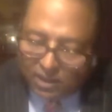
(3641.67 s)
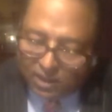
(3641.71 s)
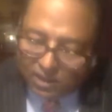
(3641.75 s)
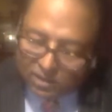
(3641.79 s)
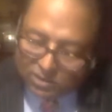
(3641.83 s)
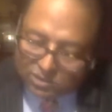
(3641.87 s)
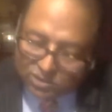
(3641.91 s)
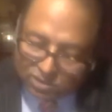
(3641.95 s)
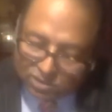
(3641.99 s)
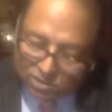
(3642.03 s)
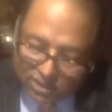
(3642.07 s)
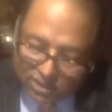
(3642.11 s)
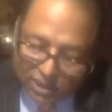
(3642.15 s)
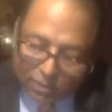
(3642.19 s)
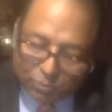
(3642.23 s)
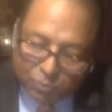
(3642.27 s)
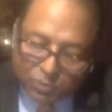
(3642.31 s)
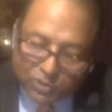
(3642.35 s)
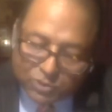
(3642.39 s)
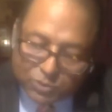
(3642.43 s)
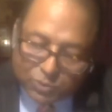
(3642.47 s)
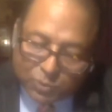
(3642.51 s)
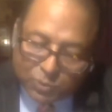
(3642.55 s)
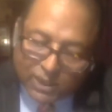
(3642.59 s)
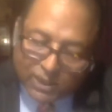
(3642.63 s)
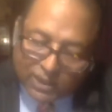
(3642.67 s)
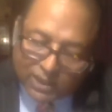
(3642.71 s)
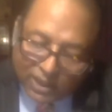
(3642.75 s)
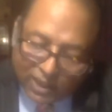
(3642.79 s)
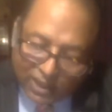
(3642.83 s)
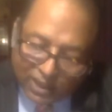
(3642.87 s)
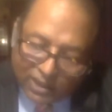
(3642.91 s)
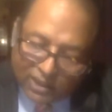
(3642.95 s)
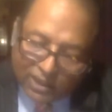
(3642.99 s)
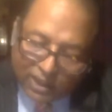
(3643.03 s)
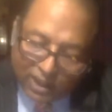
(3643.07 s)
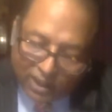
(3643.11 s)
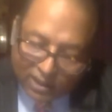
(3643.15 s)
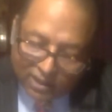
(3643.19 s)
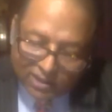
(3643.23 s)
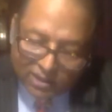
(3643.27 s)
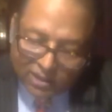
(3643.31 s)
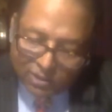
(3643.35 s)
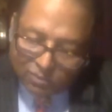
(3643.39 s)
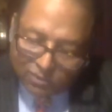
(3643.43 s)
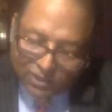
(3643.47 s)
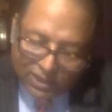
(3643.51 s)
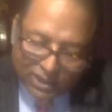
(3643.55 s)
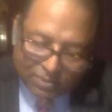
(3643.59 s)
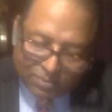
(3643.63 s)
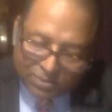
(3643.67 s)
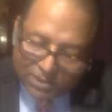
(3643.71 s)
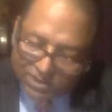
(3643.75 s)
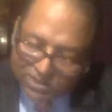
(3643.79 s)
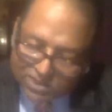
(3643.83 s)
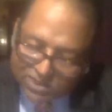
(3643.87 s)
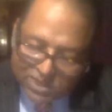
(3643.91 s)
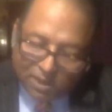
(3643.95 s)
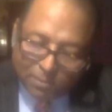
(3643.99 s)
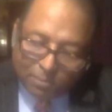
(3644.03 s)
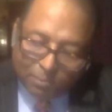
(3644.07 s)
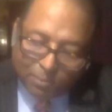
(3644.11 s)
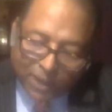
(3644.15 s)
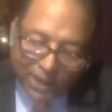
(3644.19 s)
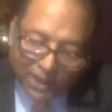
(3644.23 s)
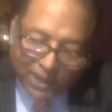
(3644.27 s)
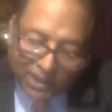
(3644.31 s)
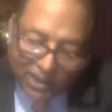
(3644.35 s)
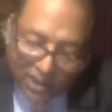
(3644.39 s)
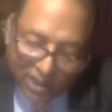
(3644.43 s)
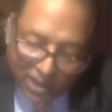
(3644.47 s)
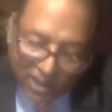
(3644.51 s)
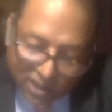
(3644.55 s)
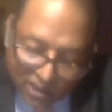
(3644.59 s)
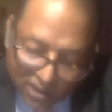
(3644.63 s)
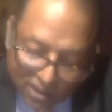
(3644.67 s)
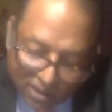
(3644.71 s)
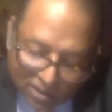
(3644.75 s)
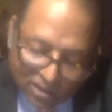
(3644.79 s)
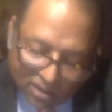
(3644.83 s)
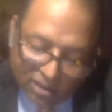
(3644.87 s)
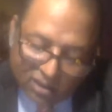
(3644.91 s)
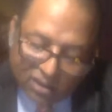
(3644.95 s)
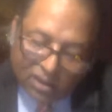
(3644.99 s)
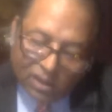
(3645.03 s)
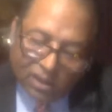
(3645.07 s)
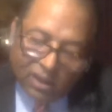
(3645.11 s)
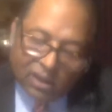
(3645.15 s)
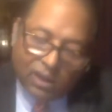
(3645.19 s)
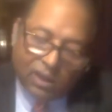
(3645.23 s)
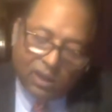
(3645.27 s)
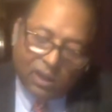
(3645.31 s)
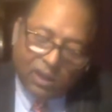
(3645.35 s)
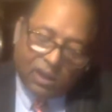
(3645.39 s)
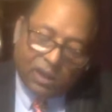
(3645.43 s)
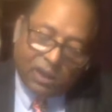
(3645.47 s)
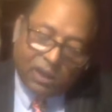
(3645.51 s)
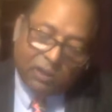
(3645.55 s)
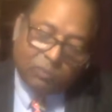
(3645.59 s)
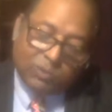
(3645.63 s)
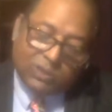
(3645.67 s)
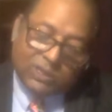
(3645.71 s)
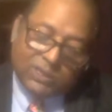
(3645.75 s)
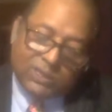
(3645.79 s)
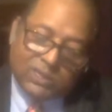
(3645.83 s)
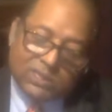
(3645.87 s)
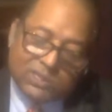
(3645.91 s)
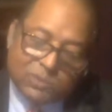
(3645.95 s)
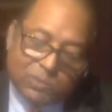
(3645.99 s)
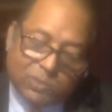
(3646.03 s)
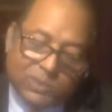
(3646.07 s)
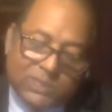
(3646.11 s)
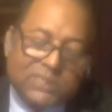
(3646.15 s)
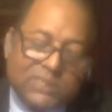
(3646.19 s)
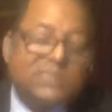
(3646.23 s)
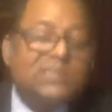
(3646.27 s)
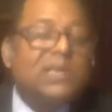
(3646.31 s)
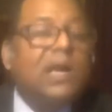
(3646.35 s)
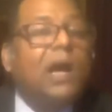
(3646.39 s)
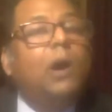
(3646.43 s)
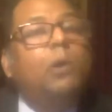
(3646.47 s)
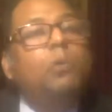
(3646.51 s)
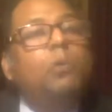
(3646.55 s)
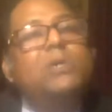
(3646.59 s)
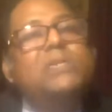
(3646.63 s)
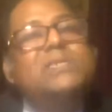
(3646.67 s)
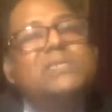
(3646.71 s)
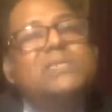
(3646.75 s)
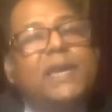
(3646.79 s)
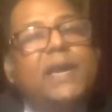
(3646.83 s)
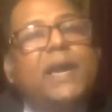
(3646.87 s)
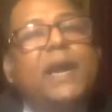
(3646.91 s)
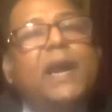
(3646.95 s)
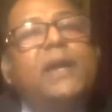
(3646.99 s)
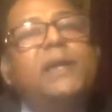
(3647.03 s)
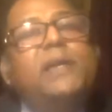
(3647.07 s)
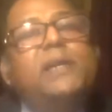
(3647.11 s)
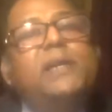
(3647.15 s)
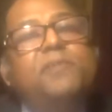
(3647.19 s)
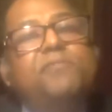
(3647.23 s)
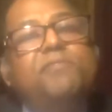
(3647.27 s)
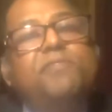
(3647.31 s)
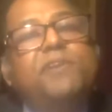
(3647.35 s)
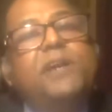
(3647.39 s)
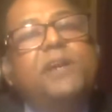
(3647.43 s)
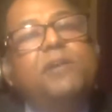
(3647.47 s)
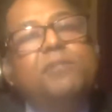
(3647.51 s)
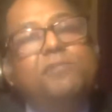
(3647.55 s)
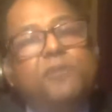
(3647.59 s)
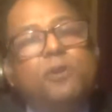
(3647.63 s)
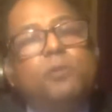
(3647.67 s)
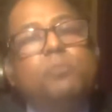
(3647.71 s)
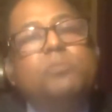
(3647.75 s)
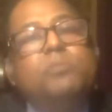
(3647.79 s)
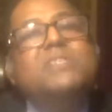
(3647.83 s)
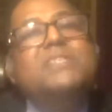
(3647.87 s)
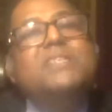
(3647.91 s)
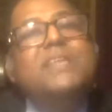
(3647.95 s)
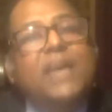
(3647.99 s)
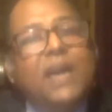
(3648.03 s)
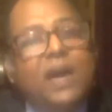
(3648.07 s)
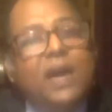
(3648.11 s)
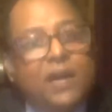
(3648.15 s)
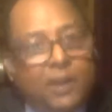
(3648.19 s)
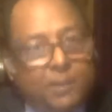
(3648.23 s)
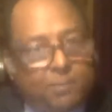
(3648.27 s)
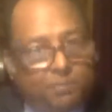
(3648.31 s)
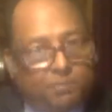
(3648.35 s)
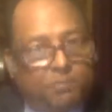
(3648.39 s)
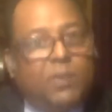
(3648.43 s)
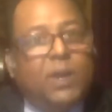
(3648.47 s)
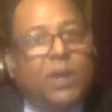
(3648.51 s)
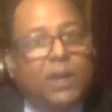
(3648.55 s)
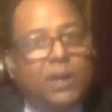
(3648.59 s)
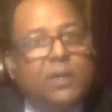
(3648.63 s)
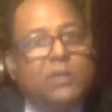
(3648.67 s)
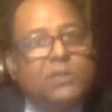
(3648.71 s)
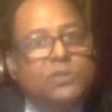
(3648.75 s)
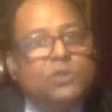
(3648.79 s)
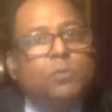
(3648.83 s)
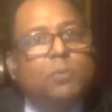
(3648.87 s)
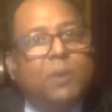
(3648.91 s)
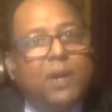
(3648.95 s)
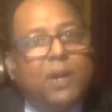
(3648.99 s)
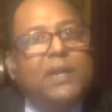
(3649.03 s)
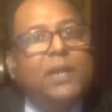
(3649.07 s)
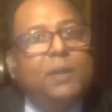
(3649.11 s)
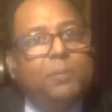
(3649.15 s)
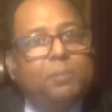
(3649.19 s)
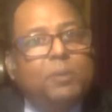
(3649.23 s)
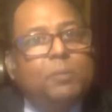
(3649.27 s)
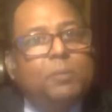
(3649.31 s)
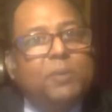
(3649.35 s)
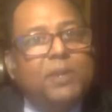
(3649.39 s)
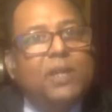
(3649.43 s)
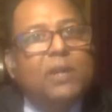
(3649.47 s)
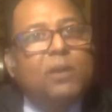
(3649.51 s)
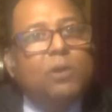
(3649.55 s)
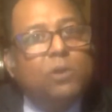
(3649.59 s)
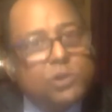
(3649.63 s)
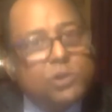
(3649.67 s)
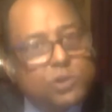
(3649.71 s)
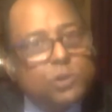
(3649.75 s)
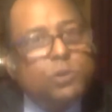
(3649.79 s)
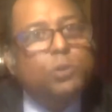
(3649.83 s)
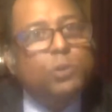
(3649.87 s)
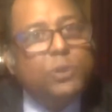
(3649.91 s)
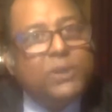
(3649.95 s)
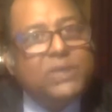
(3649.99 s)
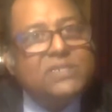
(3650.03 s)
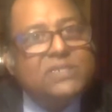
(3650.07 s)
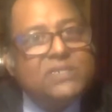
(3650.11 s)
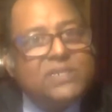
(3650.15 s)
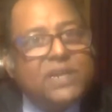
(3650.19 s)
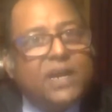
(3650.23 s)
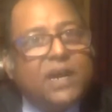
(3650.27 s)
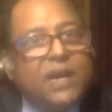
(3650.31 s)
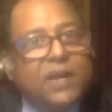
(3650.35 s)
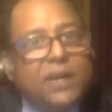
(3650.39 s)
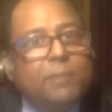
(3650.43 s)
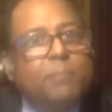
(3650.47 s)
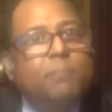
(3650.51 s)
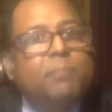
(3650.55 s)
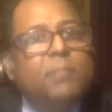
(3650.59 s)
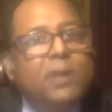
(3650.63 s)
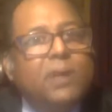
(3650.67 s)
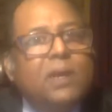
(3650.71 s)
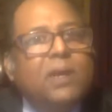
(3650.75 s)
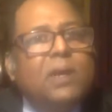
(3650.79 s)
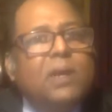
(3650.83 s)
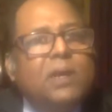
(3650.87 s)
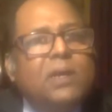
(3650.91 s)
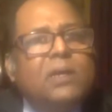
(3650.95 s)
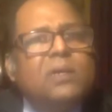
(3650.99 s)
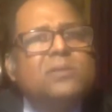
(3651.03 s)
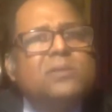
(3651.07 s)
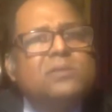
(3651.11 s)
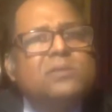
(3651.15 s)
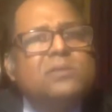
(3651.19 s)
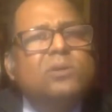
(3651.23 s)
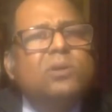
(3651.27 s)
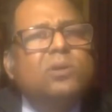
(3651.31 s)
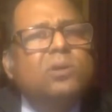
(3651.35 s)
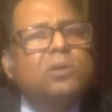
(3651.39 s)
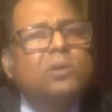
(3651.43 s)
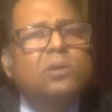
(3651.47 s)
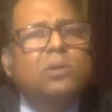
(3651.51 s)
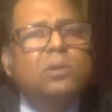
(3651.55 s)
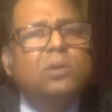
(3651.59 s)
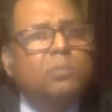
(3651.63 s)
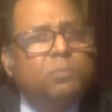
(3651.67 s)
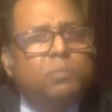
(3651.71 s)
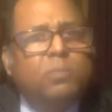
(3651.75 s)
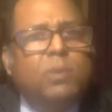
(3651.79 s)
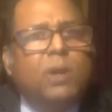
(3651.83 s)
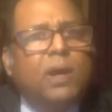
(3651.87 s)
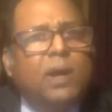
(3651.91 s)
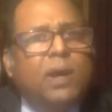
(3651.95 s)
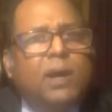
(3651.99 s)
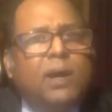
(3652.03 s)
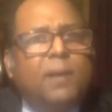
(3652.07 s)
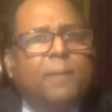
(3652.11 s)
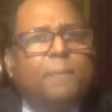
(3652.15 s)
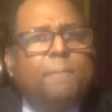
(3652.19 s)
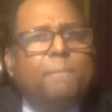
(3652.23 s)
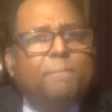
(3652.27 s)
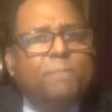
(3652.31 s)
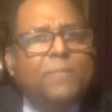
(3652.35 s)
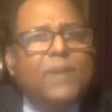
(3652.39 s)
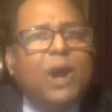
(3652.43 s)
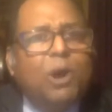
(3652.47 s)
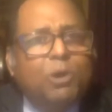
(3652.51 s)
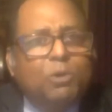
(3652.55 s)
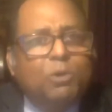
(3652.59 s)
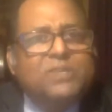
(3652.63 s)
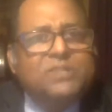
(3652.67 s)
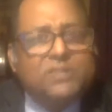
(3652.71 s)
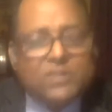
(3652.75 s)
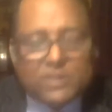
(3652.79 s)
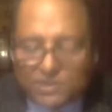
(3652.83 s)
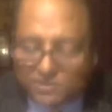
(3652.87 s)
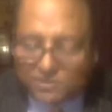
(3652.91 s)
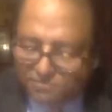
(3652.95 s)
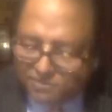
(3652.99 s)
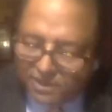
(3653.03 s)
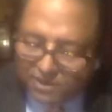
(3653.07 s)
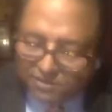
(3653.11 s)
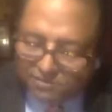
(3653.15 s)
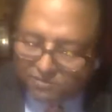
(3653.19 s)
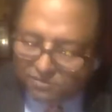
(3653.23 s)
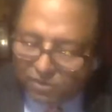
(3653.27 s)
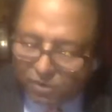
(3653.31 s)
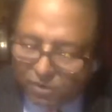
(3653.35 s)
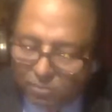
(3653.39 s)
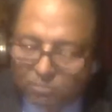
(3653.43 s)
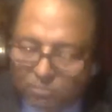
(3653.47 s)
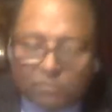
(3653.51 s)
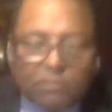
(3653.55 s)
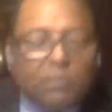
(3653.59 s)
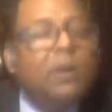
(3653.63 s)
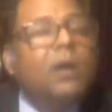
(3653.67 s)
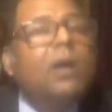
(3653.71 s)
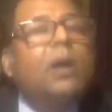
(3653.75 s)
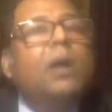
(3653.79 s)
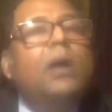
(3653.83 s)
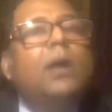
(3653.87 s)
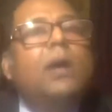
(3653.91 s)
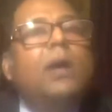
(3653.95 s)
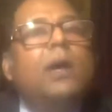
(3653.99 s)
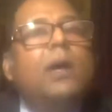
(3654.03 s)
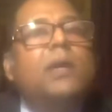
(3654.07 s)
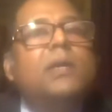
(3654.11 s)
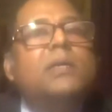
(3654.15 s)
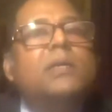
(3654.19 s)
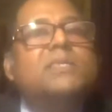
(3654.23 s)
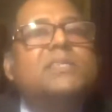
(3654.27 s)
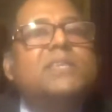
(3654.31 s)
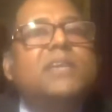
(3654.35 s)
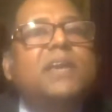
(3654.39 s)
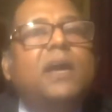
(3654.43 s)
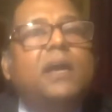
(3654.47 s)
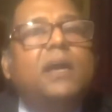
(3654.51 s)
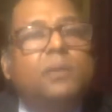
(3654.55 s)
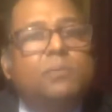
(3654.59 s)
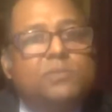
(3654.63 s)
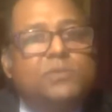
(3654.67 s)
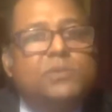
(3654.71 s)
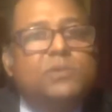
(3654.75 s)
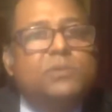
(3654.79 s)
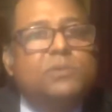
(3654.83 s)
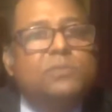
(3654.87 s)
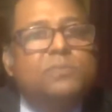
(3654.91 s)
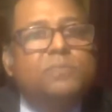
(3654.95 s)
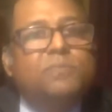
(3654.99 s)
So That was one. And another one, I'm just combining it with this, which is how is AI different from CRM? So marketing people are also doing CRM. So how is it different from CRMs?